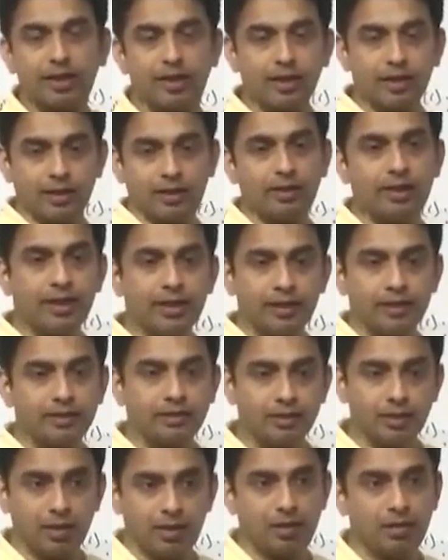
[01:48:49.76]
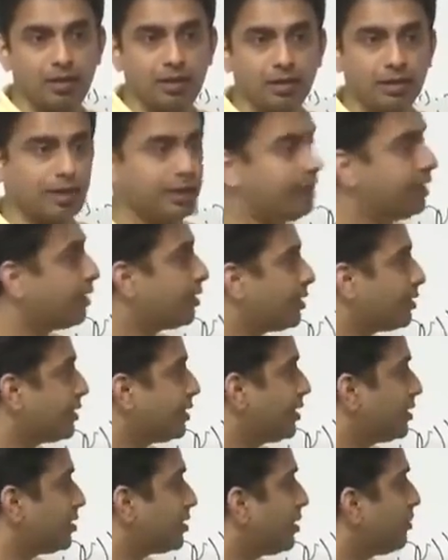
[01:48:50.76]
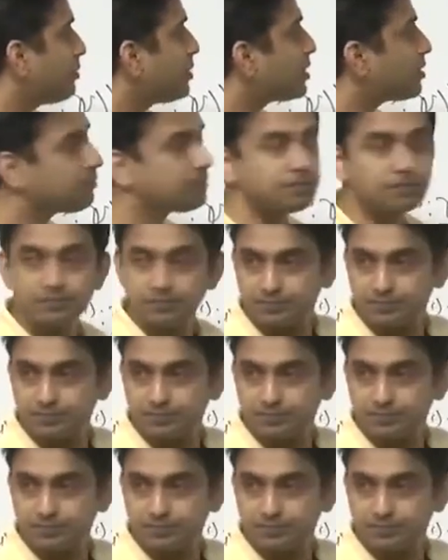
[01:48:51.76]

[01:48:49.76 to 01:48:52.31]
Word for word: and taking gradient uh, uh, gradient ascent steps.